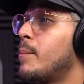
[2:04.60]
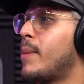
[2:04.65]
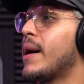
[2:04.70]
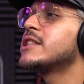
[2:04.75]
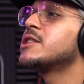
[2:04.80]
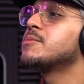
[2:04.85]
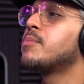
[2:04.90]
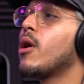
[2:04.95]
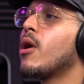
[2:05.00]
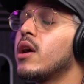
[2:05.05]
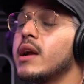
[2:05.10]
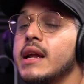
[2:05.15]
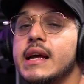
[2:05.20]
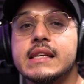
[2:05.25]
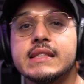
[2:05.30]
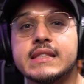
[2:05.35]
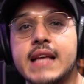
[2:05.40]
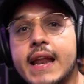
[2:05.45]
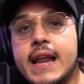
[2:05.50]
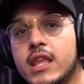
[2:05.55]
best part
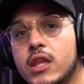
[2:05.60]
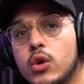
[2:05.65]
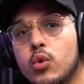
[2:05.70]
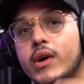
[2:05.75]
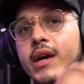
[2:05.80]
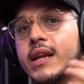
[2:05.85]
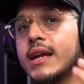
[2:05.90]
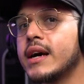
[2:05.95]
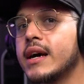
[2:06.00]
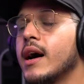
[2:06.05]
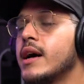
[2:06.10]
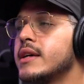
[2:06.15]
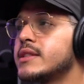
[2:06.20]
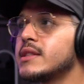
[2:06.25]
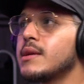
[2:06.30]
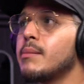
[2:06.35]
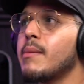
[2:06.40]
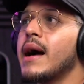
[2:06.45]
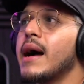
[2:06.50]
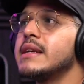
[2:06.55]
is that you can
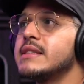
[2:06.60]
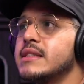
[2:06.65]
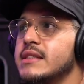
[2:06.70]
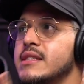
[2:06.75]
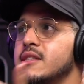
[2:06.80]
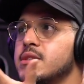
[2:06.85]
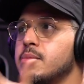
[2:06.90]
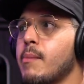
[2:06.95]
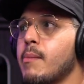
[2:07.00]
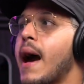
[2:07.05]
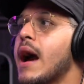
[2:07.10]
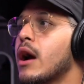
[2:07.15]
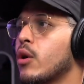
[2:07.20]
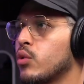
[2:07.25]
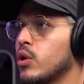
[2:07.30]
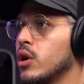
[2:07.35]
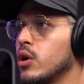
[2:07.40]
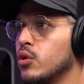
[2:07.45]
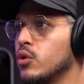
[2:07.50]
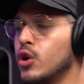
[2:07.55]
customize this
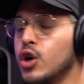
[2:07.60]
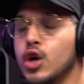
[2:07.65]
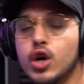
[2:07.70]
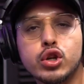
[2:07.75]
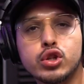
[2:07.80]
macro